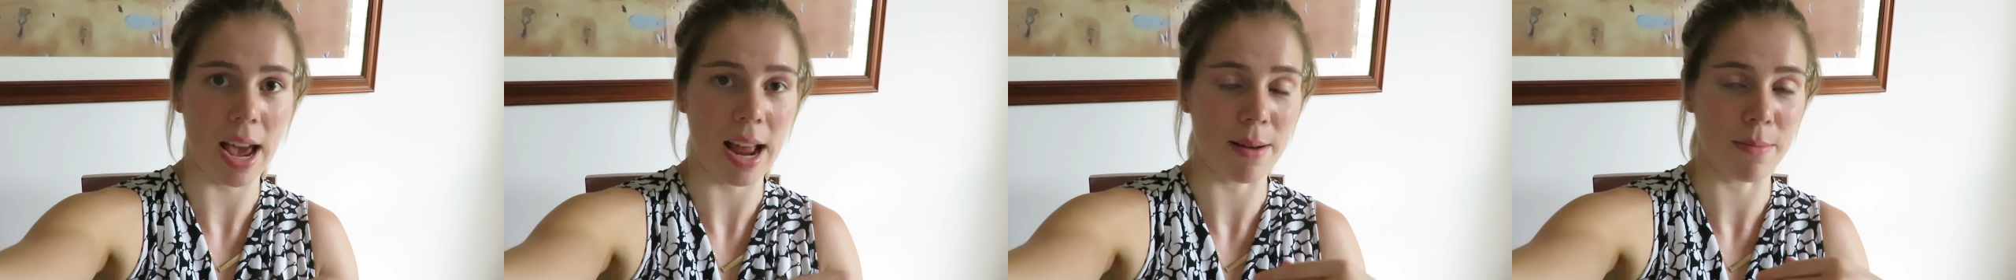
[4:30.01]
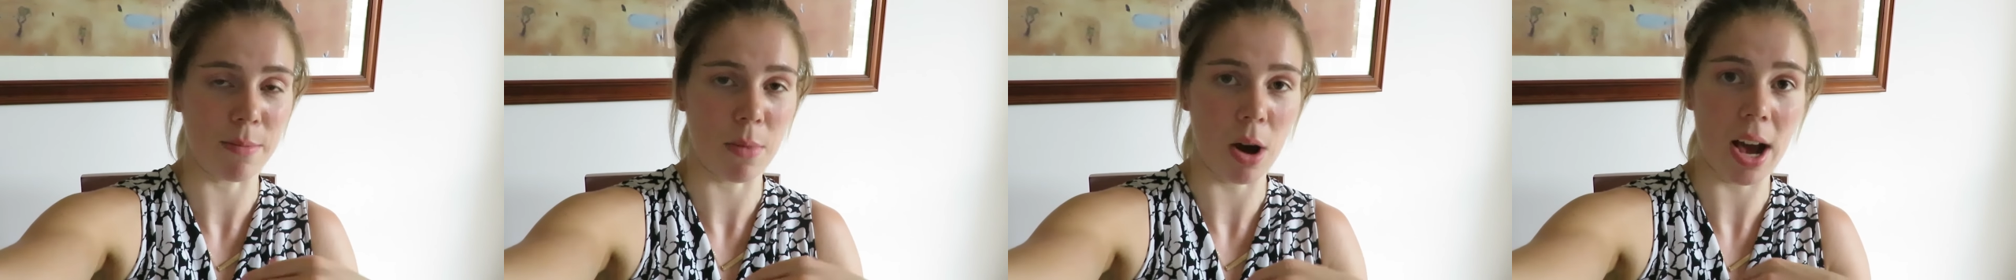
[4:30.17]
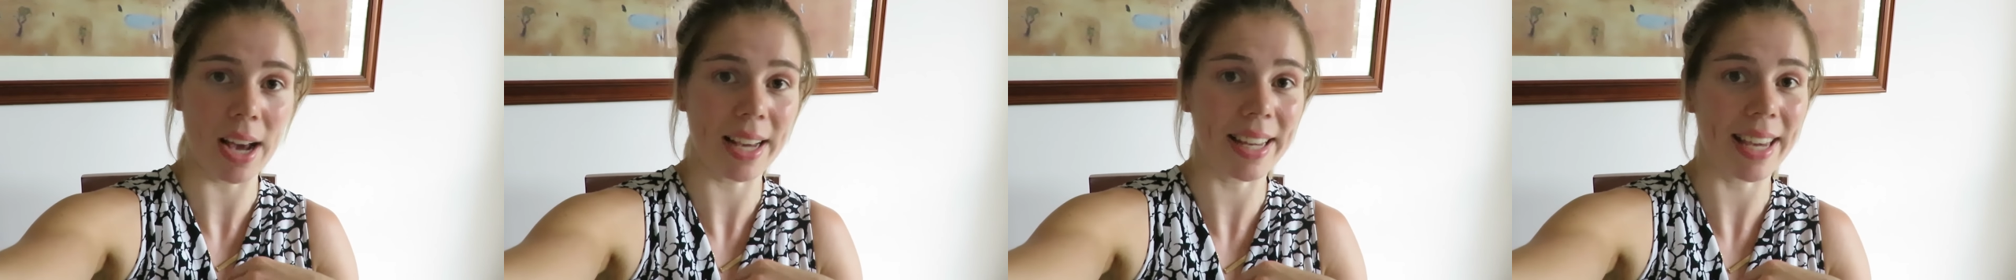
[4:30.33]

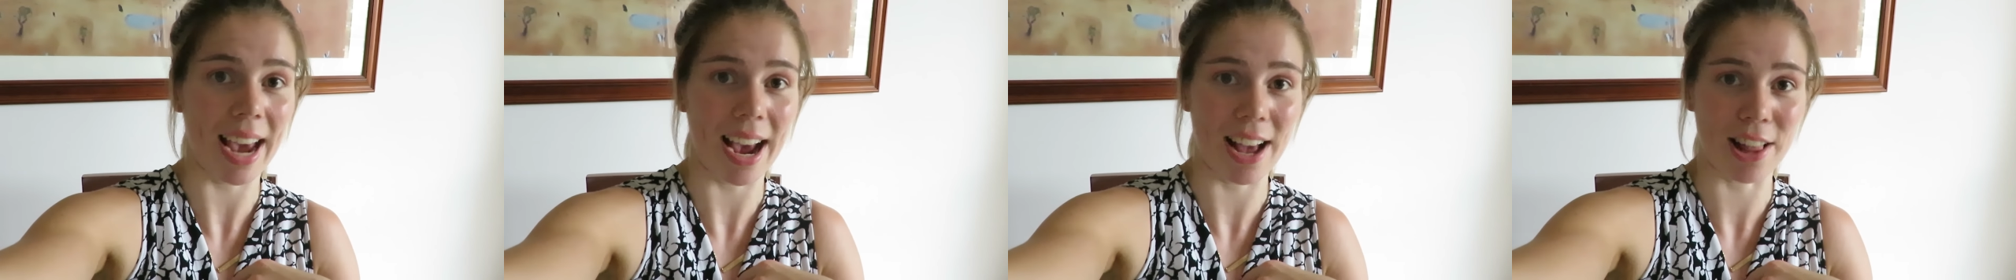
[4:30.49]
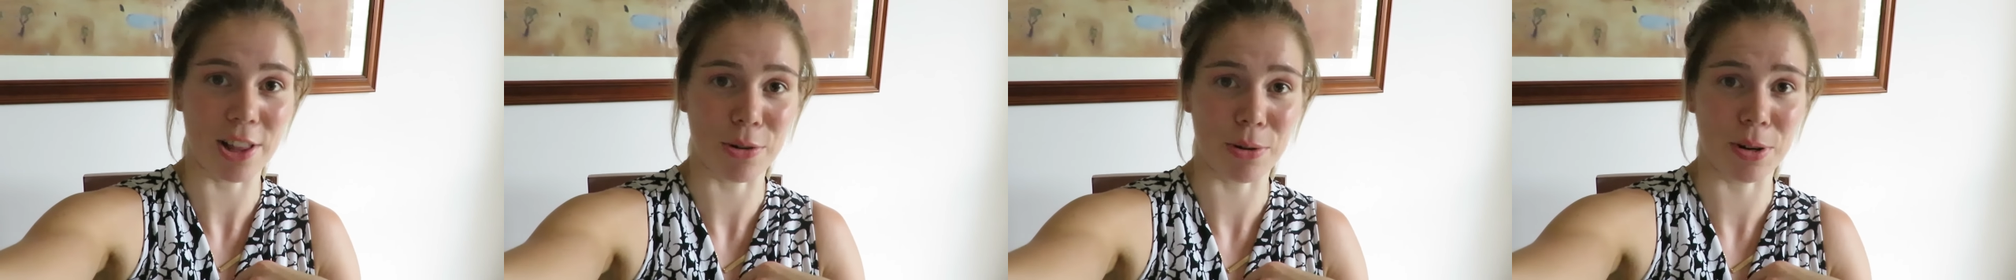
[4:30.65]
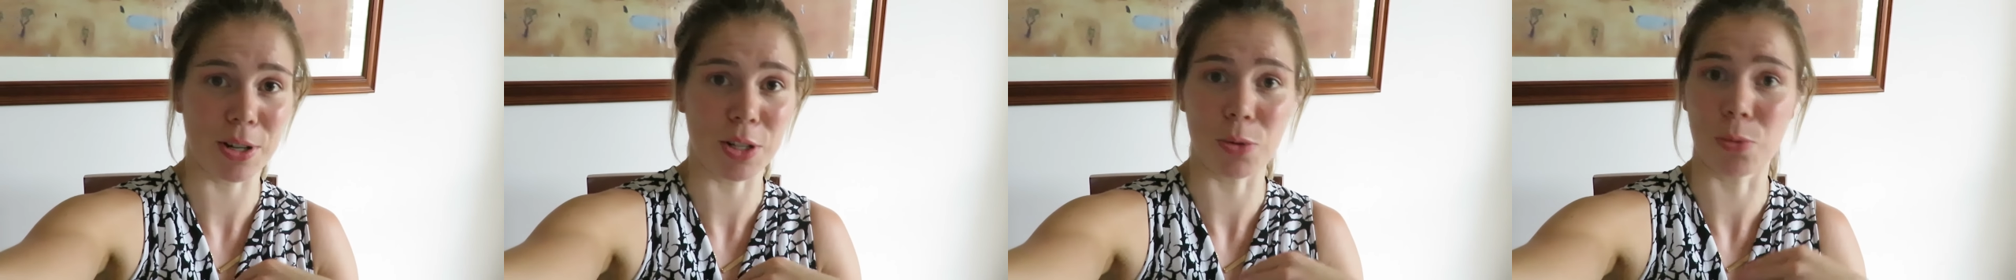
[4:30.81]
and my
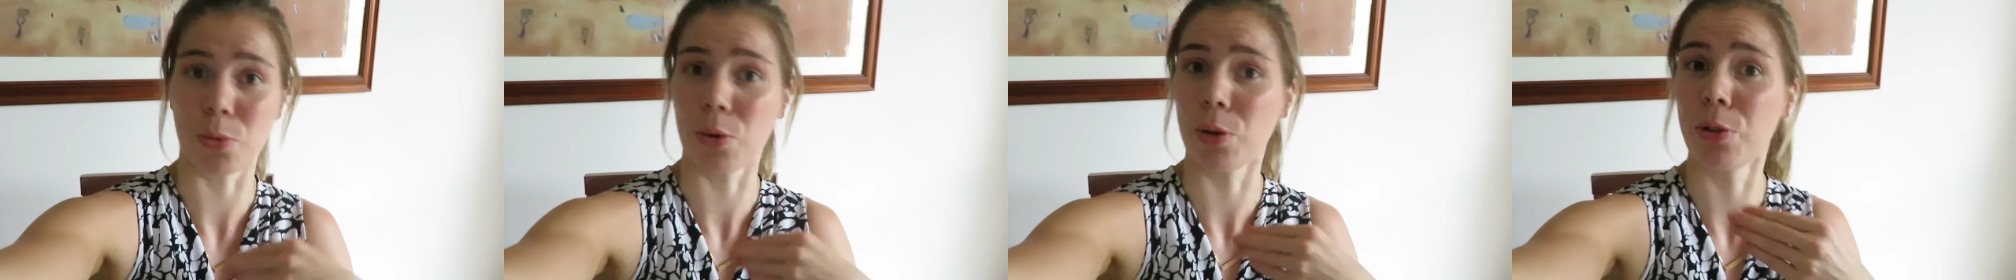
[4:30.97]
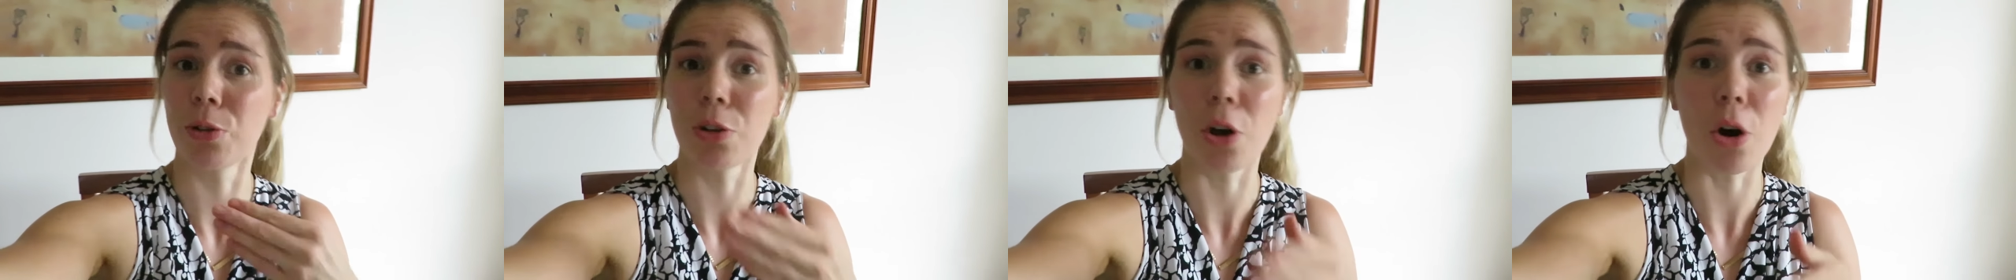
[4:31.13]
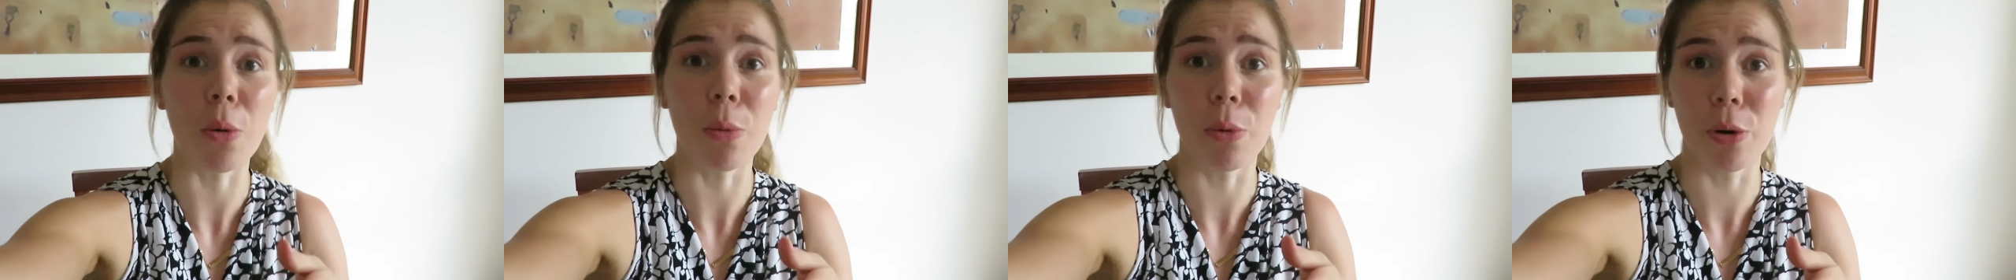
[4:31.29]
calories will
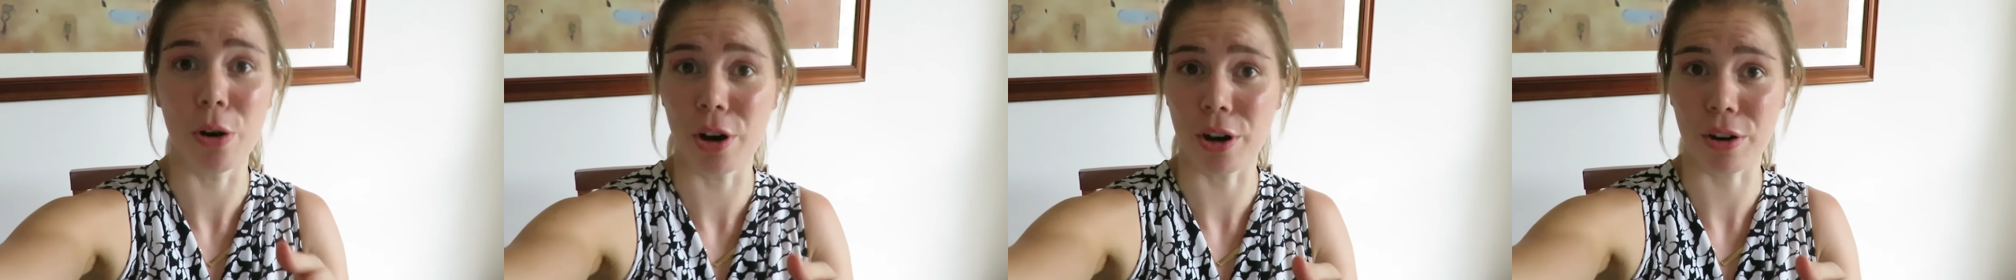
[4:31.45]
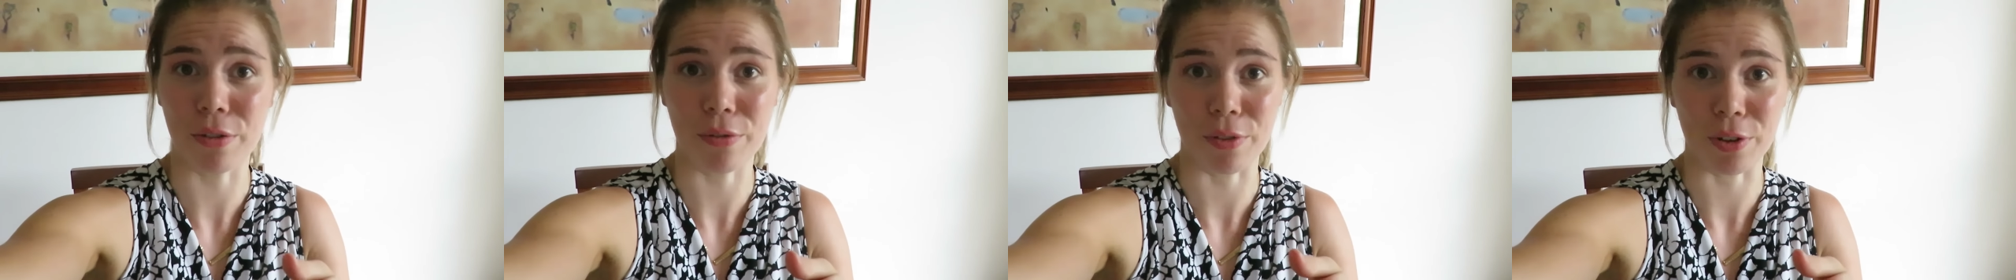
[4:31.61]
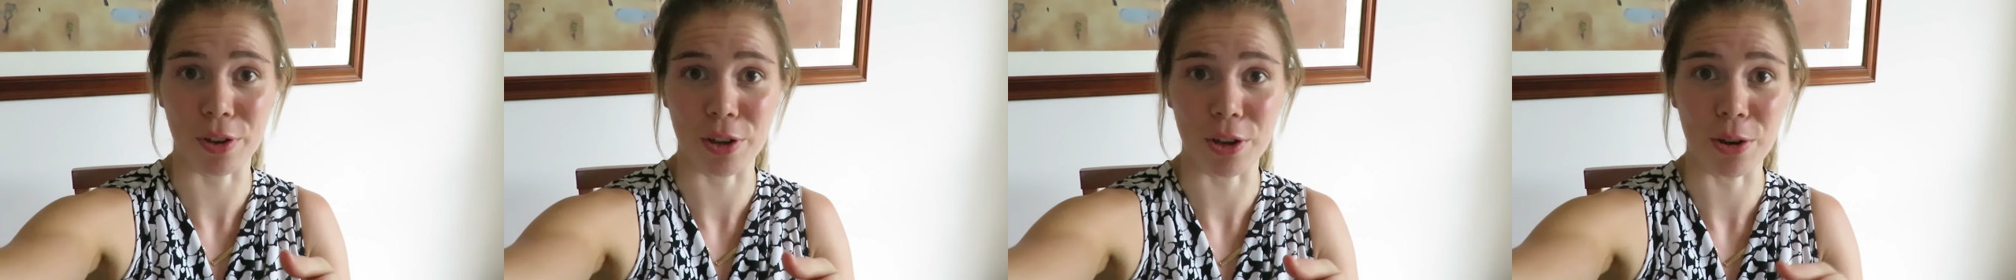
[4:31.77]
not
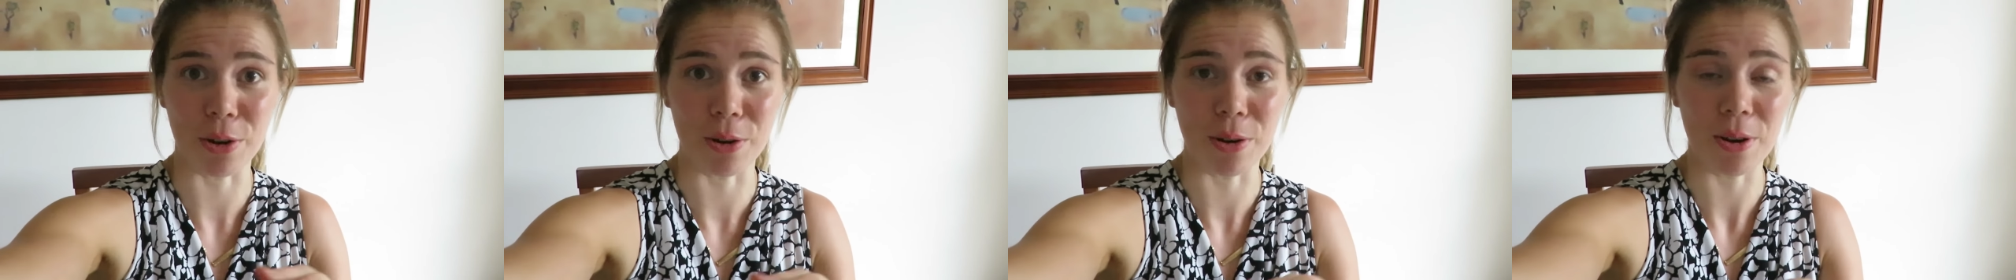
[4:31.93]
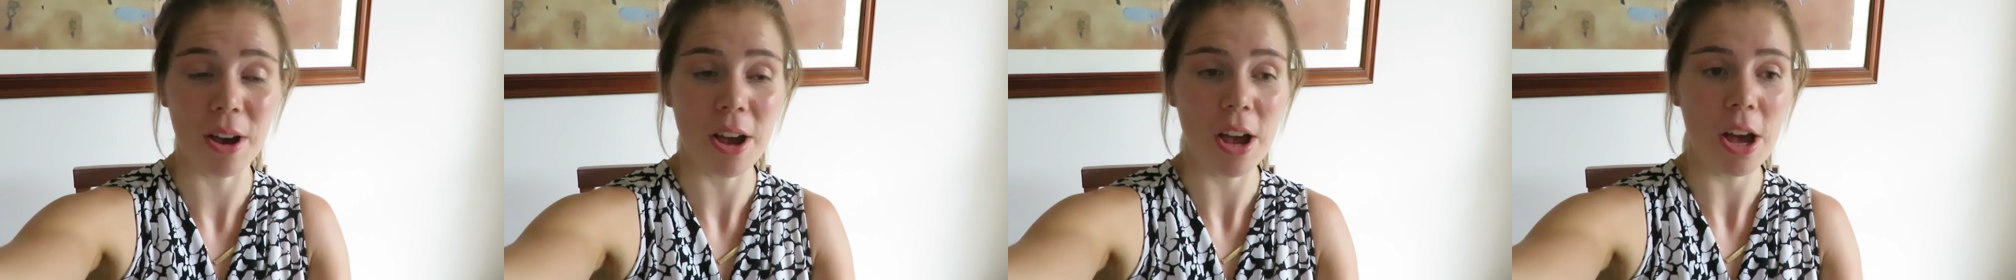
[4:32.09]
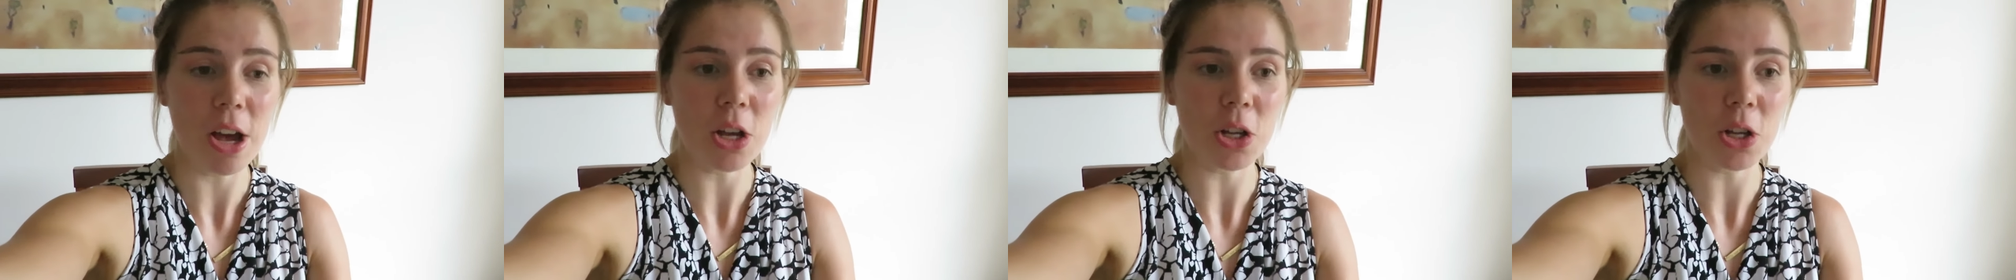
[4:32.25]
work for you.